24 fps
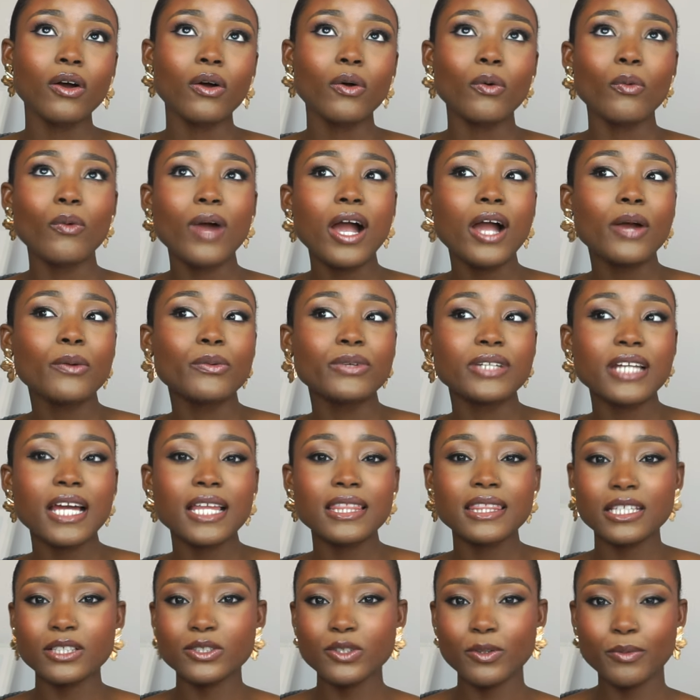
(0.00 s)
why would I
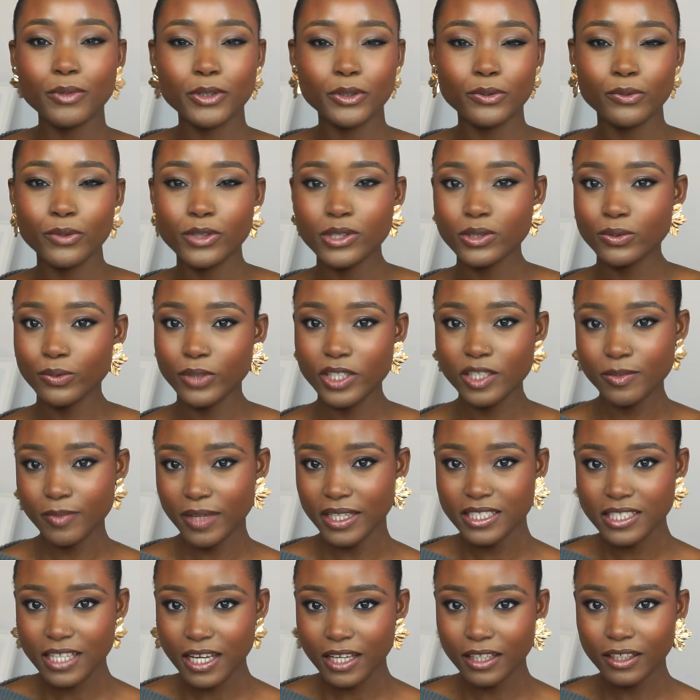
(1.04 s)
think somebody wants to watch my
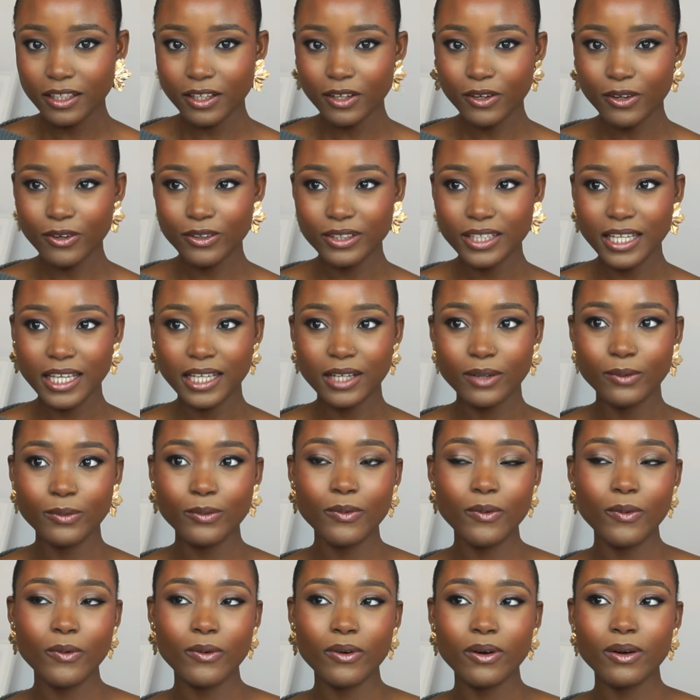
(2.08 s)
channel, like
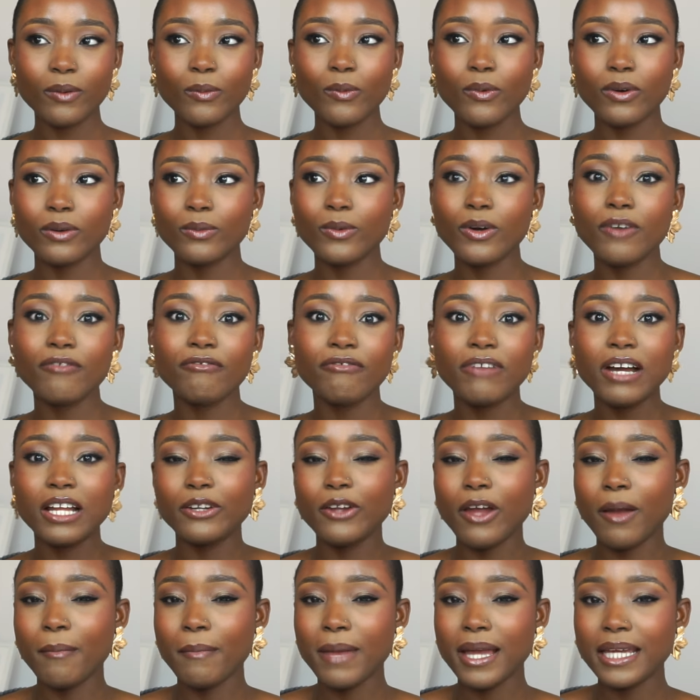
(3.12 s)
what
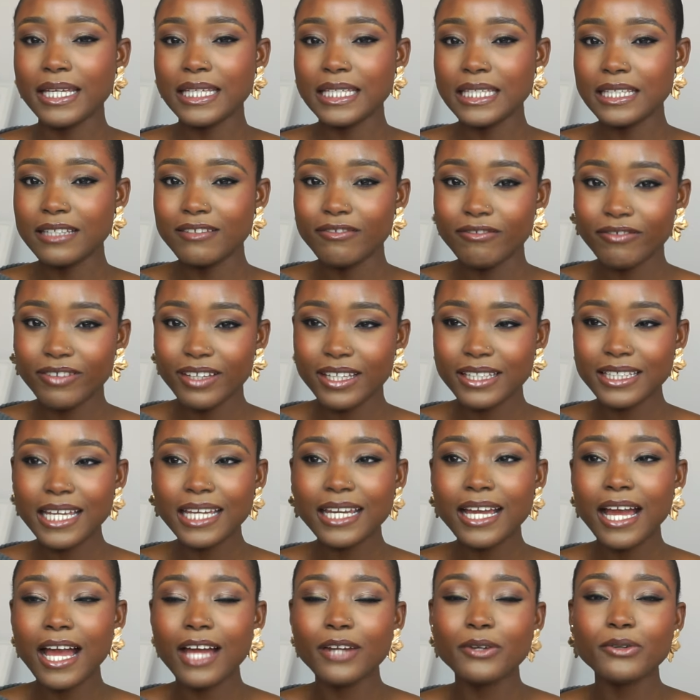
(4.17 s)
value am I giving?
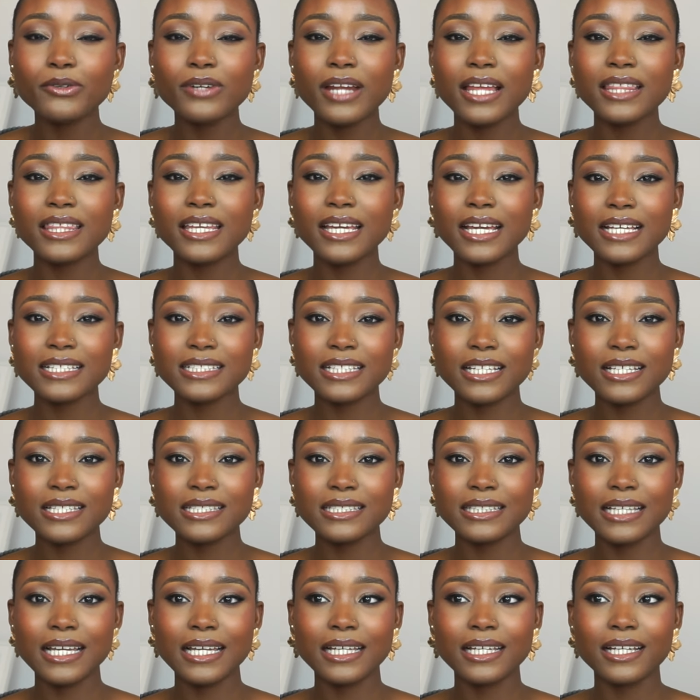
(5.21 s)
Like I don't know, I think I started
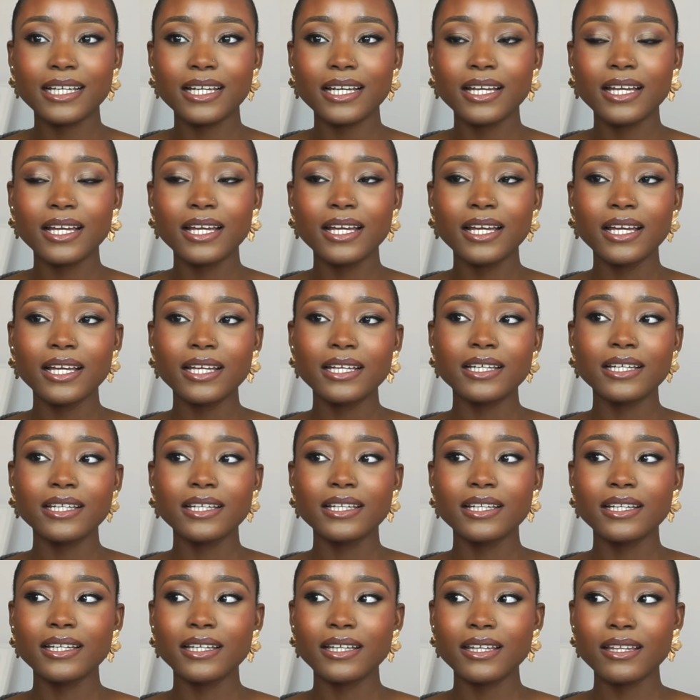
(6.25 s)
to like
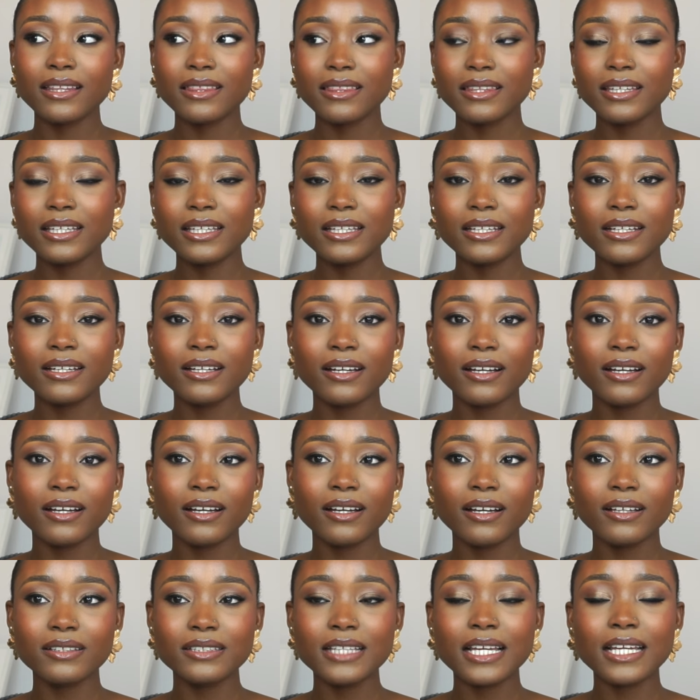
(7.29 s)
think,
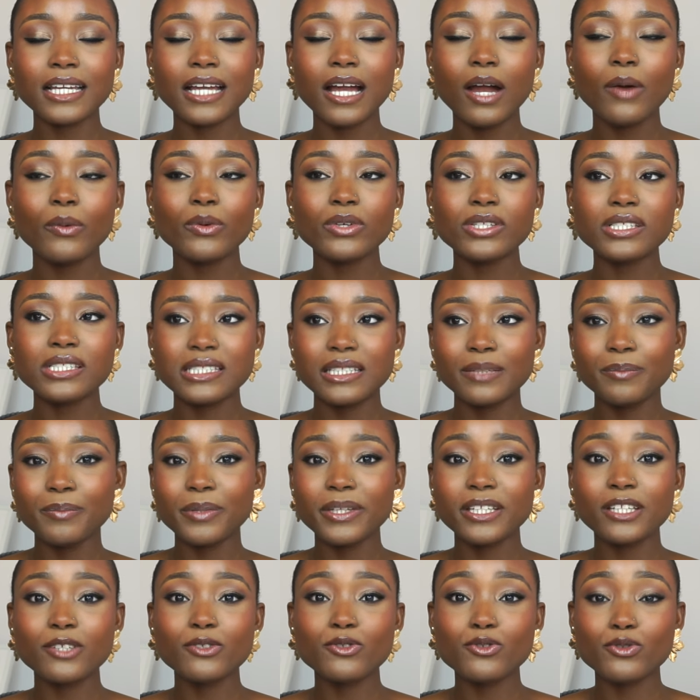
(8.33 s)
like I was
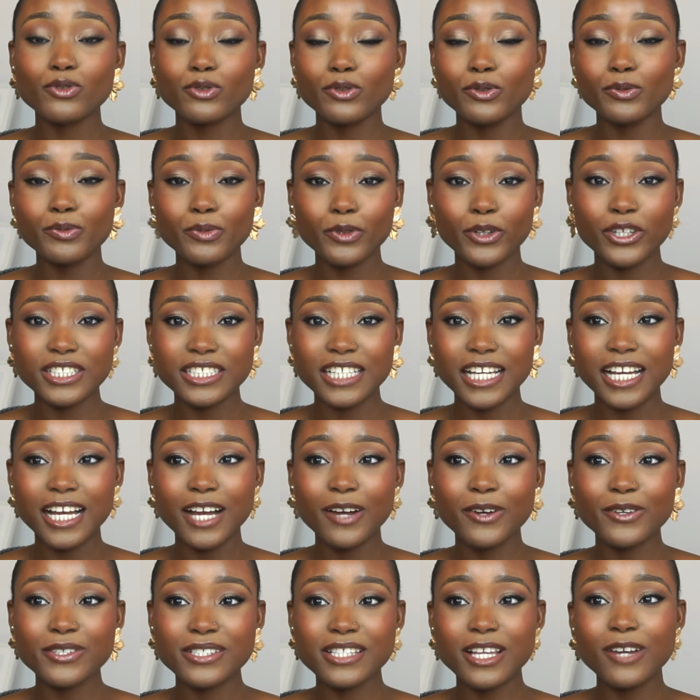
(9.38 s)
dipping it too much. Like
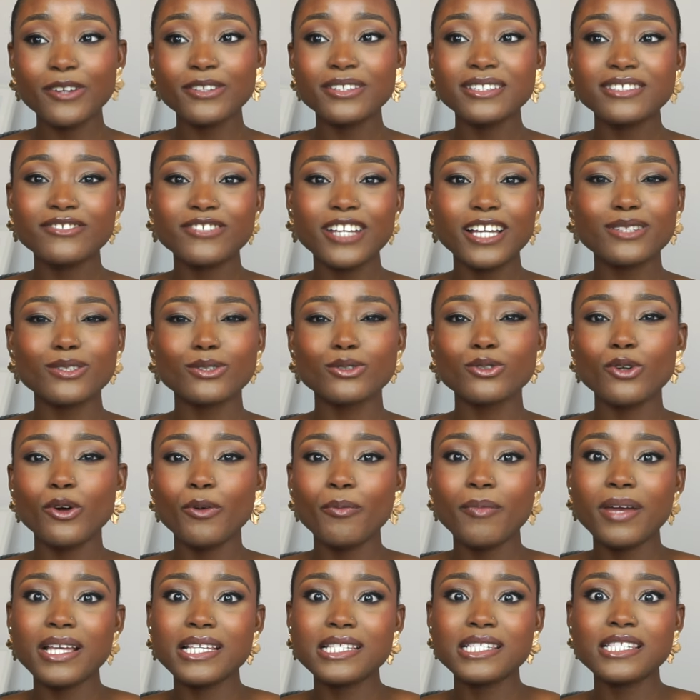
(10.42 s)
I was now trying to
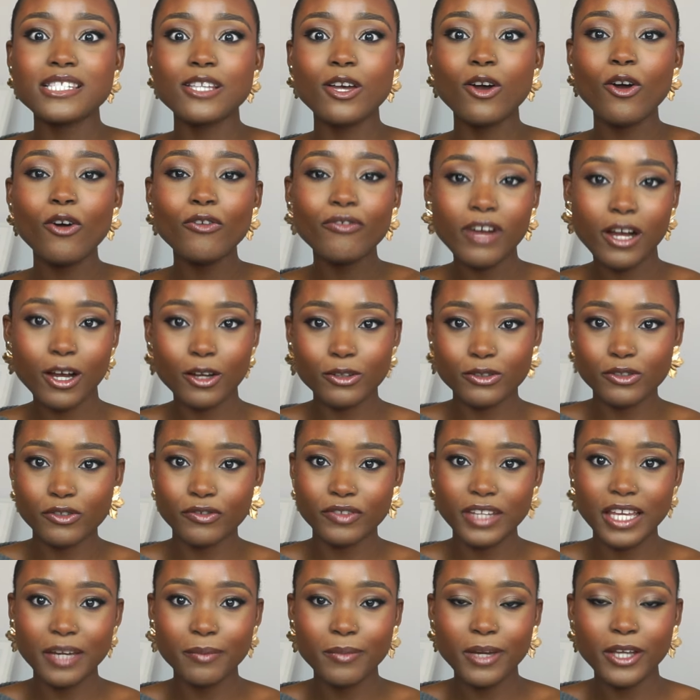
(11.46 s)
talk myself out
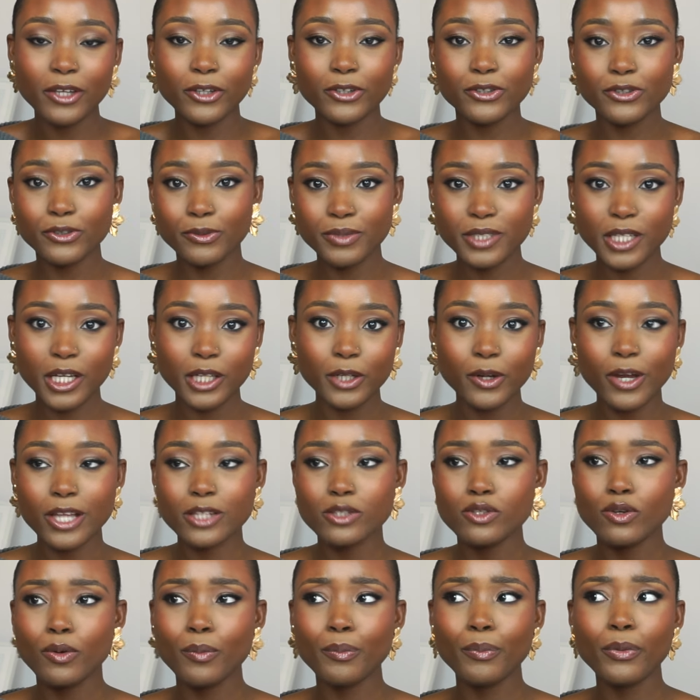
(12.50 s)
of like my YouTube channel.
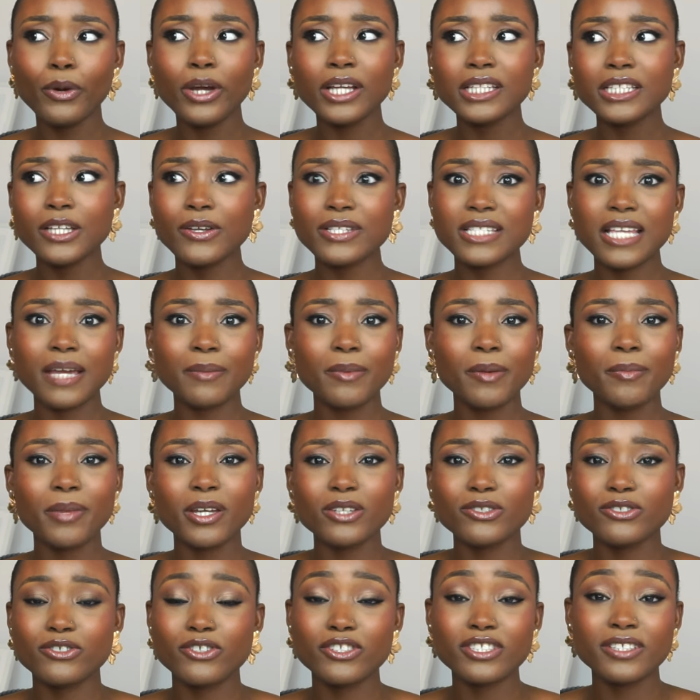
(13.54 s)
At some point I was like, maybe I
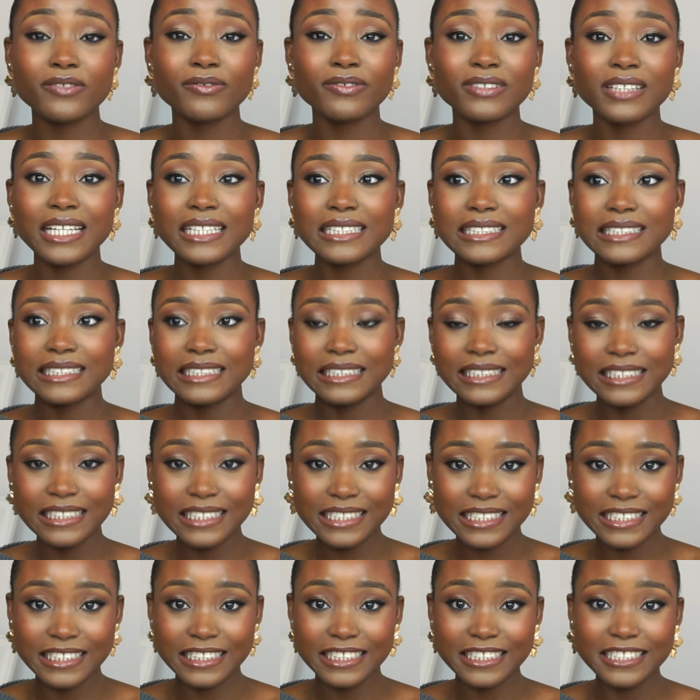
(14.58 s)
should just even like
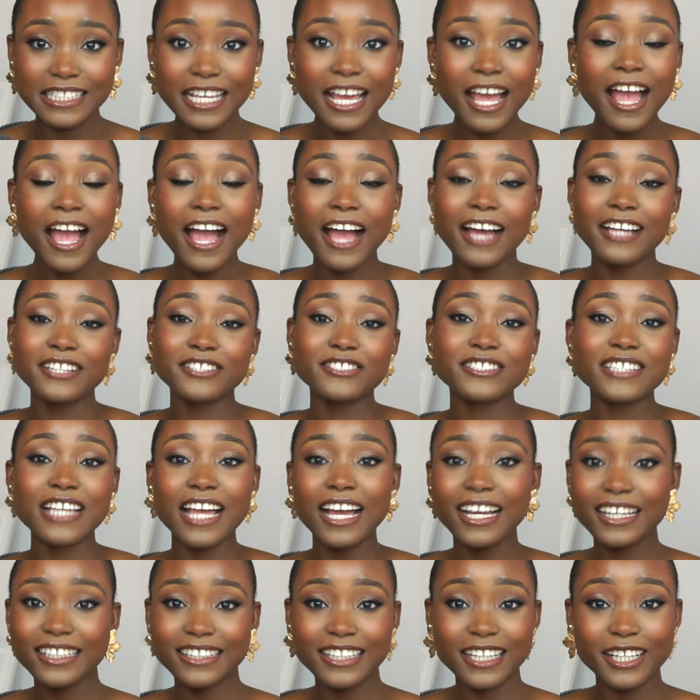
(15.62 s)
delete it and just
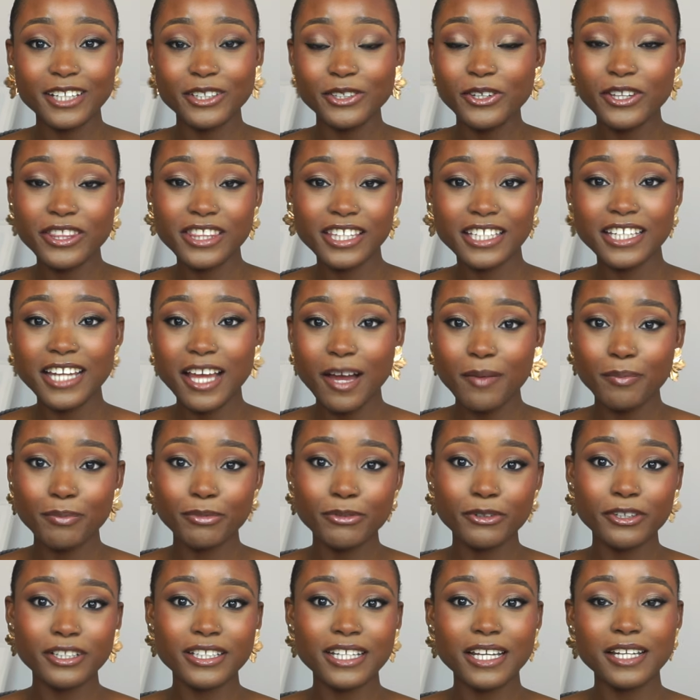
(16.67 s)
act like nothing
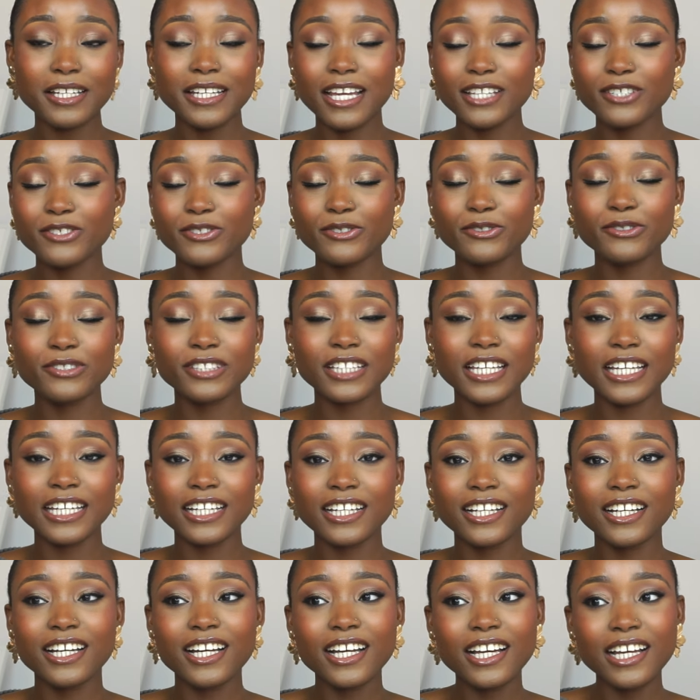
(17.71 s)
happened, and I shouldn't
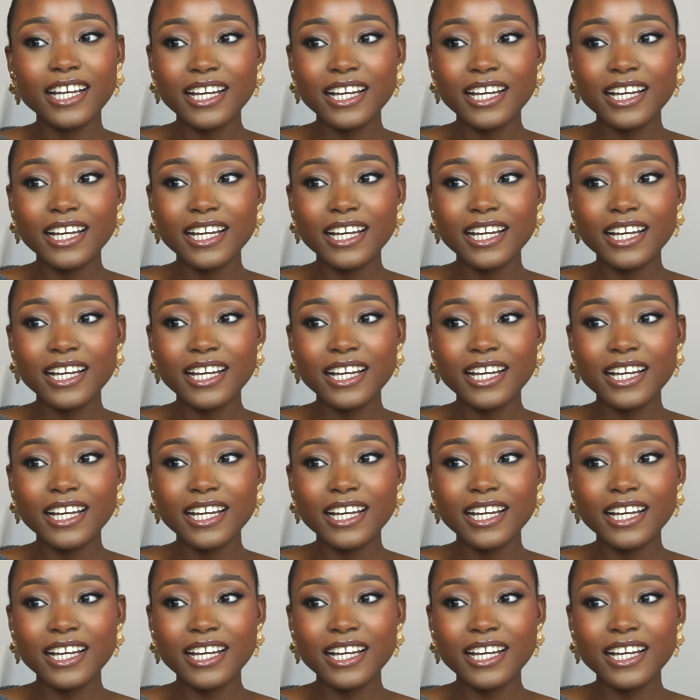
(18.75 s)
have